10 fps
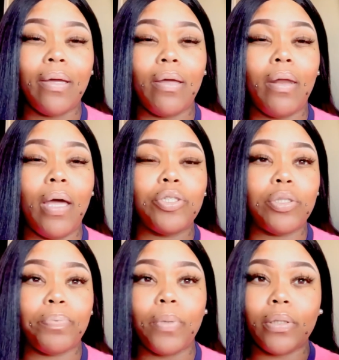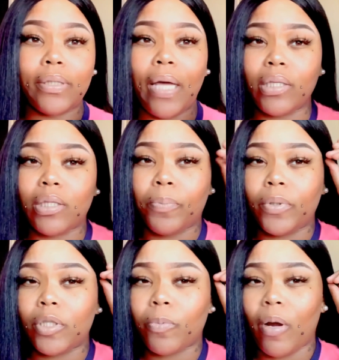I just decided to put this
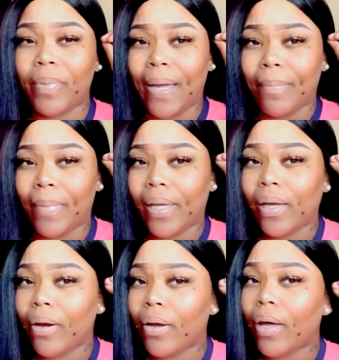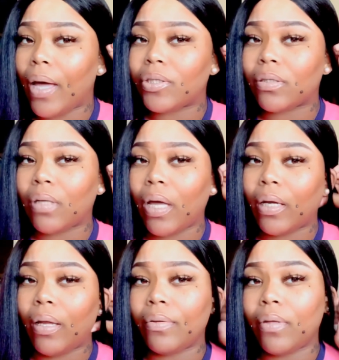part behind my ear. I just like it like
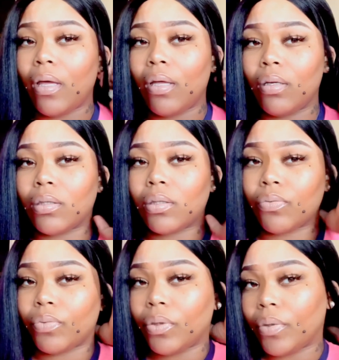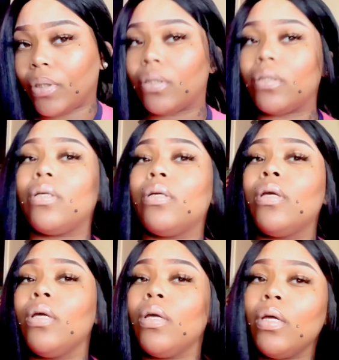that. It looks really good.
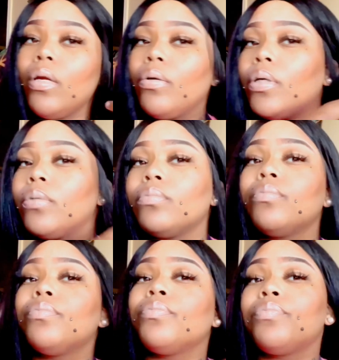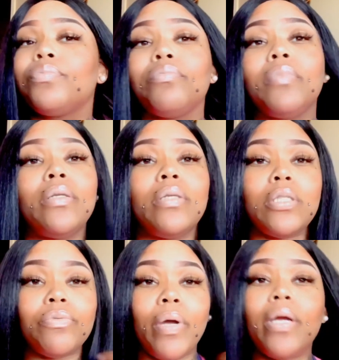I don't know, but this right
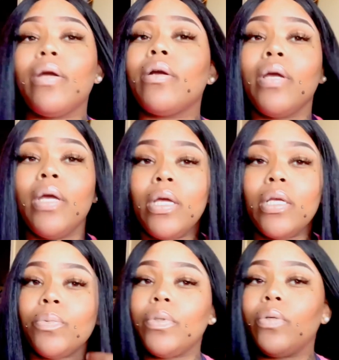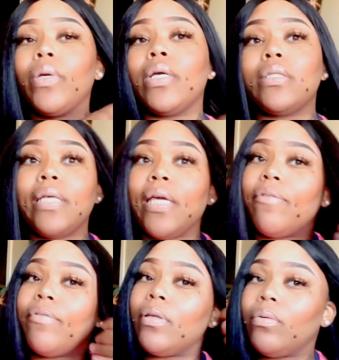here is what the wig is
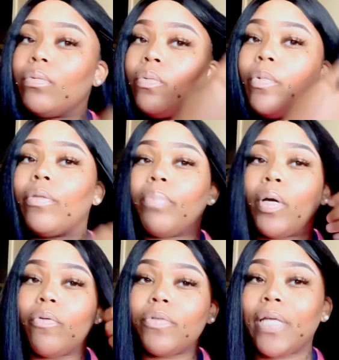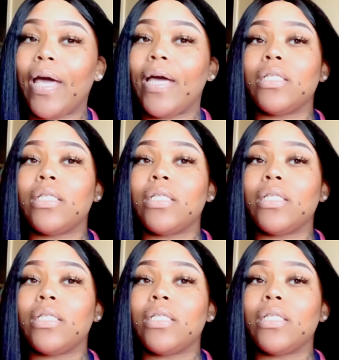giving with both sides